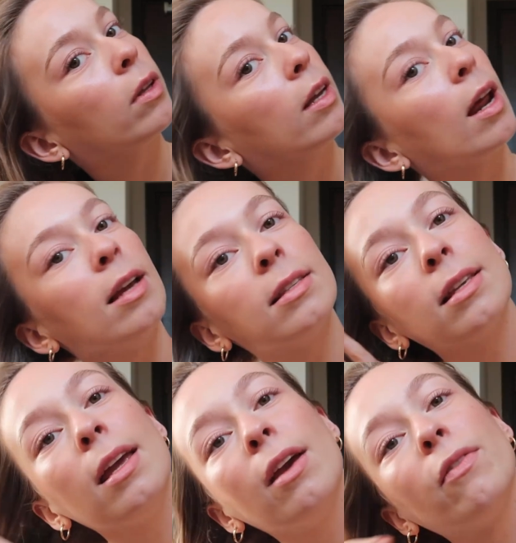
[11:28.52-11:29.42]
really
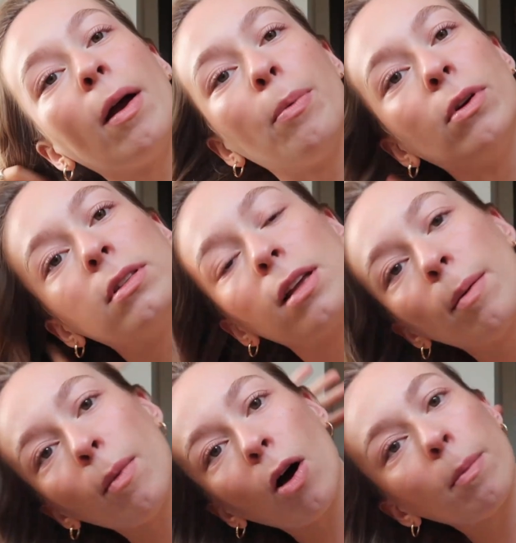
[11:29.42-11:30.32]
nicely if I put
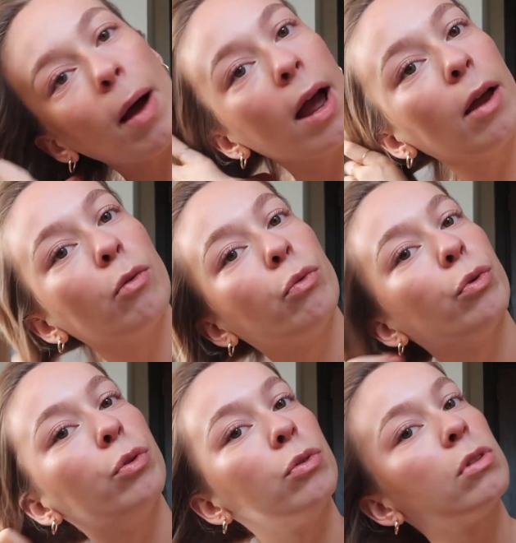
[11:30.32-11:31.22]
some on my
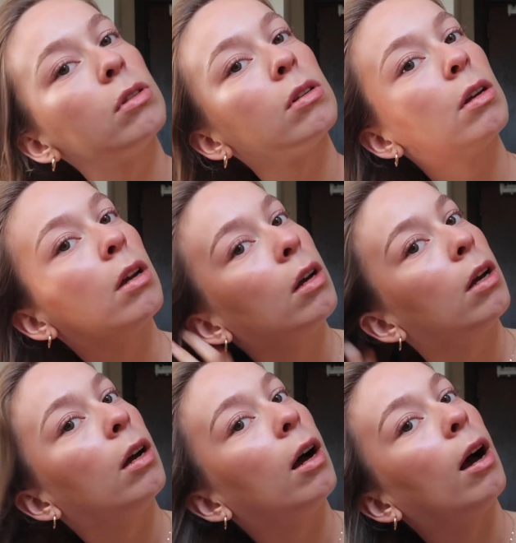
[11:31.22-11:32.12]
roots
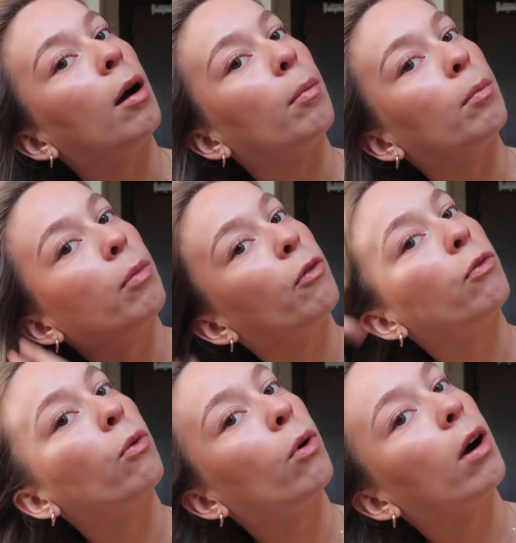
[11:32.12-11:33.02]

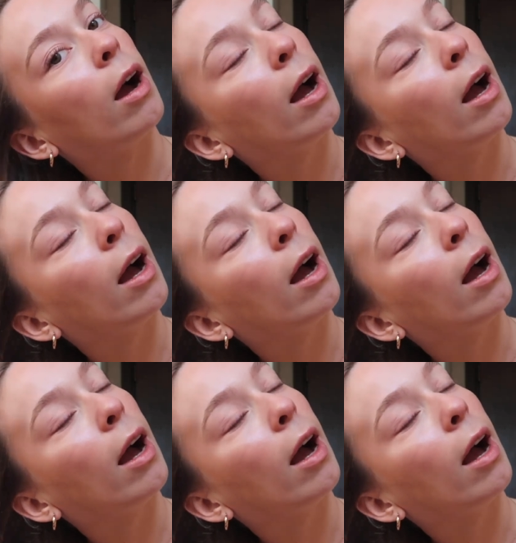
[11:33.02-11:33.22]
before